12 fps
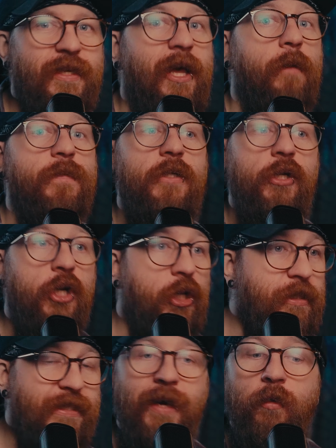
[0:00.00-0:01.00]
It helps to
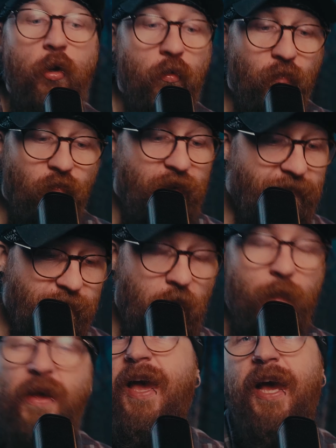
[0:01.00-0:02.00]
cut down on
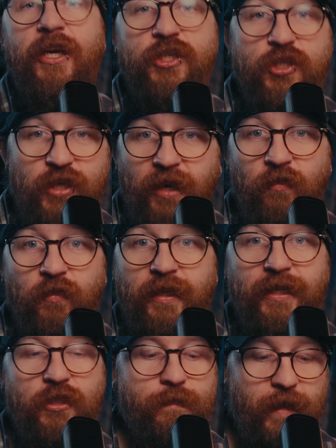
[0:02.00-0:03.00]
reverb and
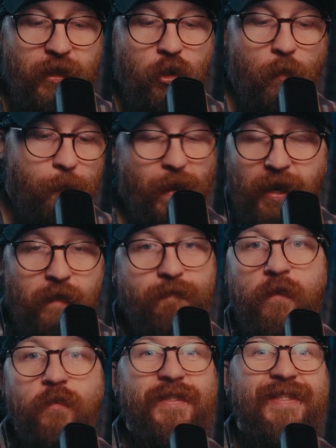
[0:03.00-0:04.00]
generally just make your
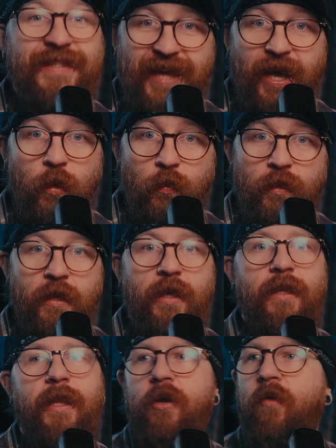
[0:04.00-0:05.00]
microphone sound
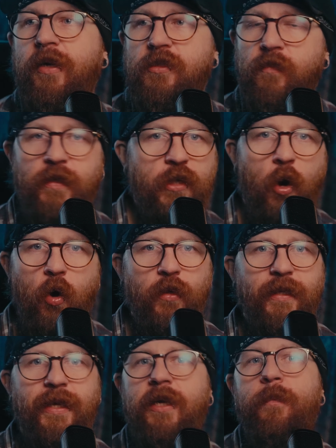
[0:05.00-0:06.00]
like you're actually
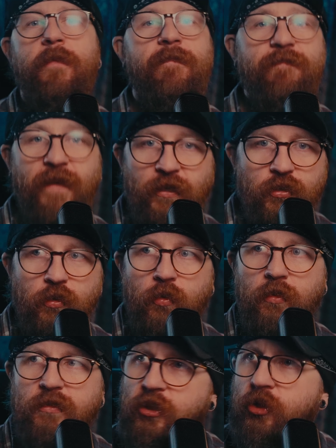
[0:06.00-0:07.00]
recording in a
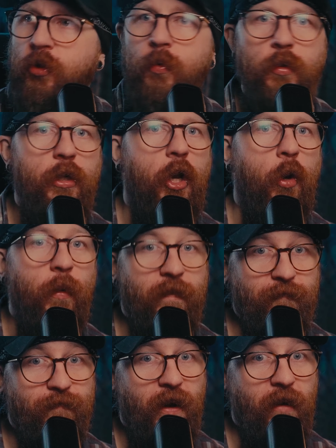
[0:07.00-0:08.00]
professional studio
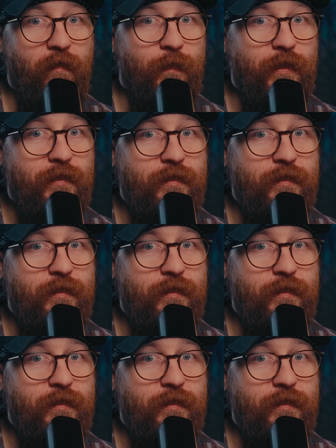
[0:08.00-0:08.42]
environment.